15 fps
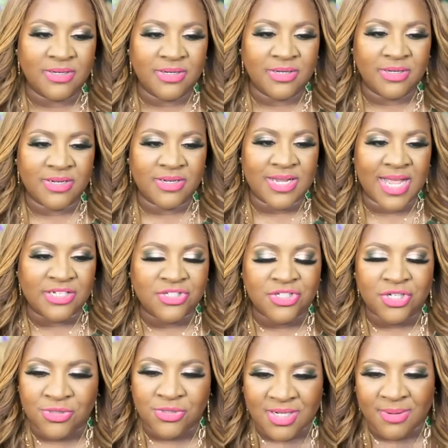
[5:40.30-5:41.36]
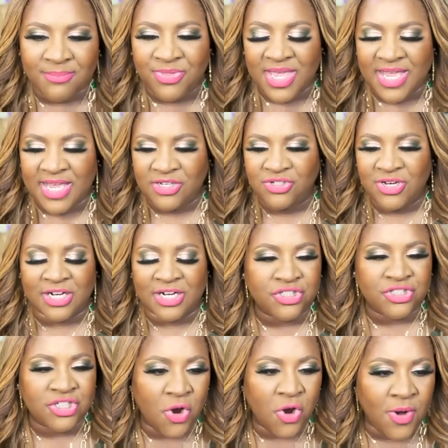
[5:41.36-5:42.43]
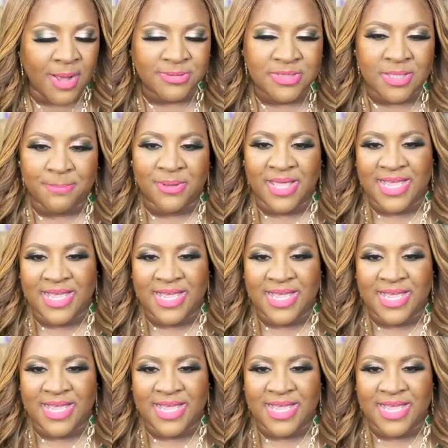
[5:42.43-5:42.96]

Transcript: You got to do some things. You got to show up some